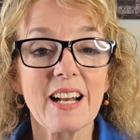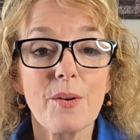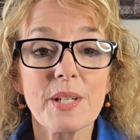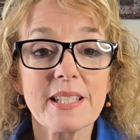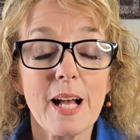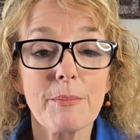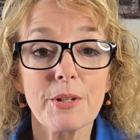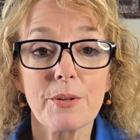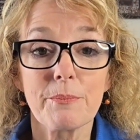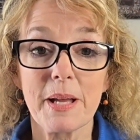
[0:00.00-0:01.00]
can always
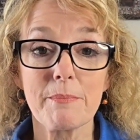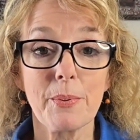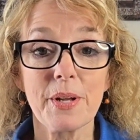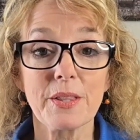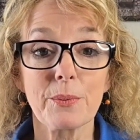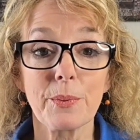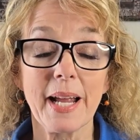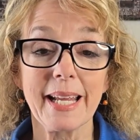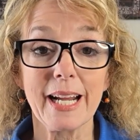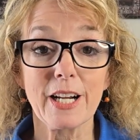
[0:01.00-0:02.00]
help you pinpoint the
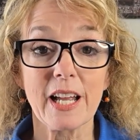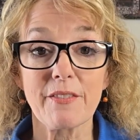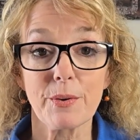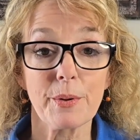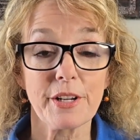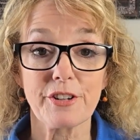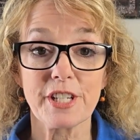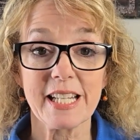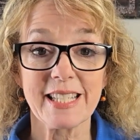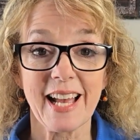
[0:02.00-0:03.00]
right area for what
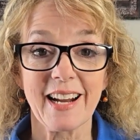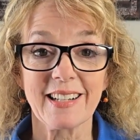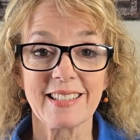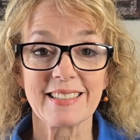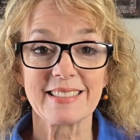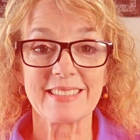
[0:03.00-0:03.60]
your needs are.